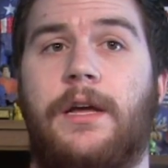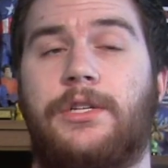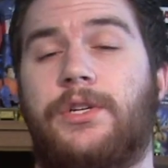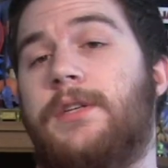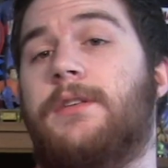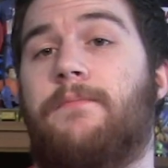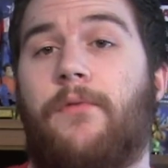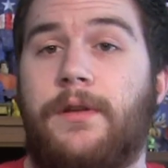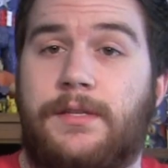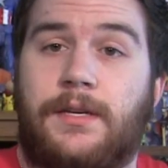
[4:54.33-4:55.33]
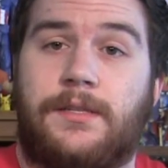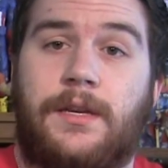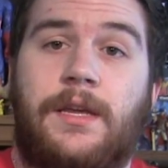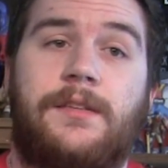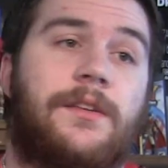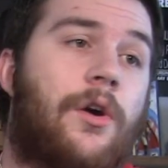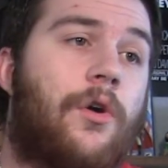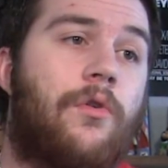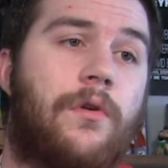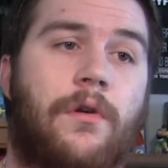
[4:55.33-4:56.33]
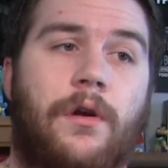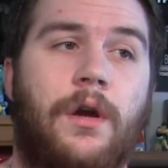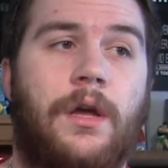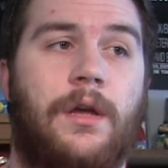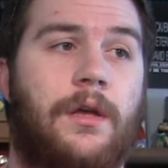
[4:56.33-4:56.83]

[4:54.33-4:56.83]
that she's a princess and he's an ogre.